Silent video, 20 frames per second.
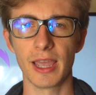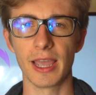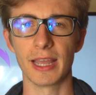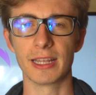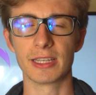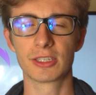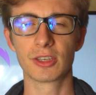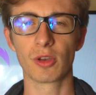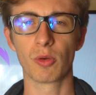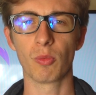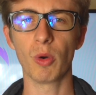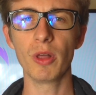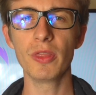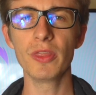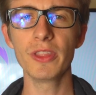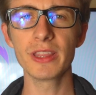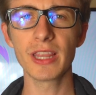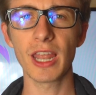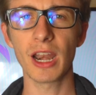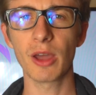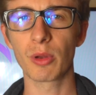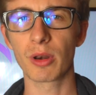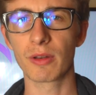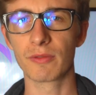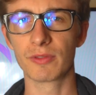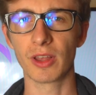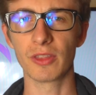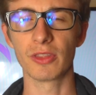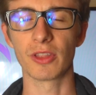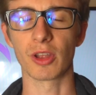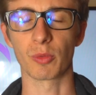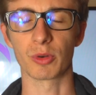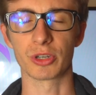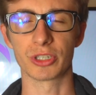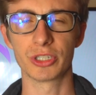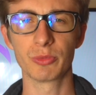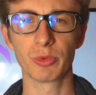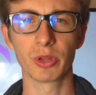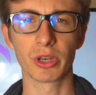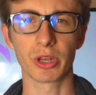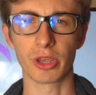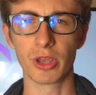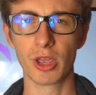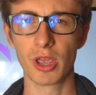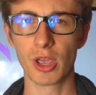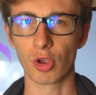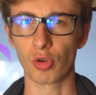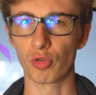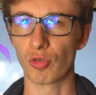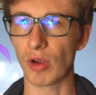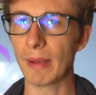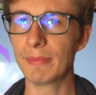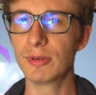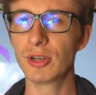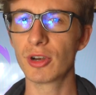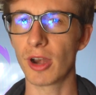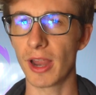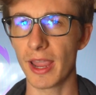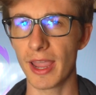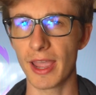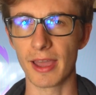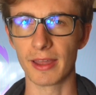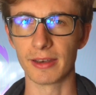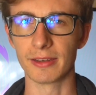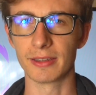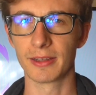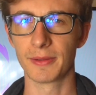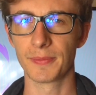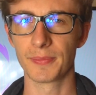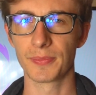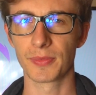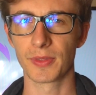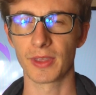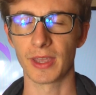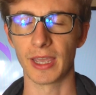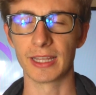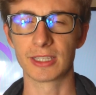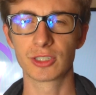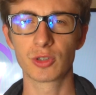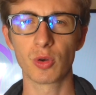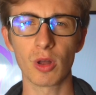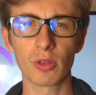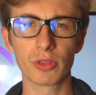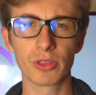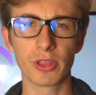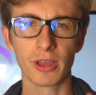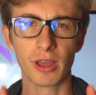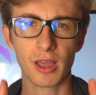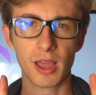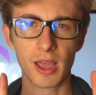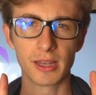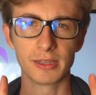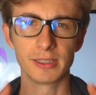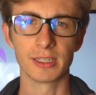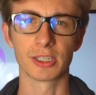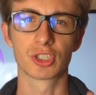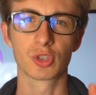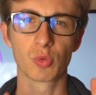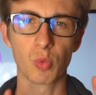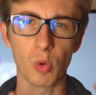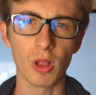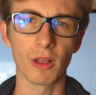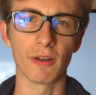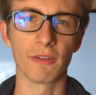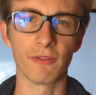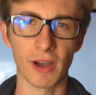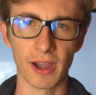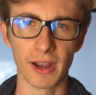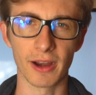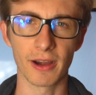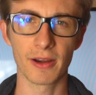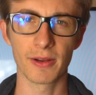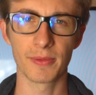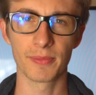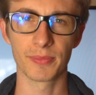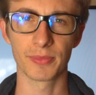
And so one thing that I would have done there when she really grabbed your hand, it's called the disqualifier.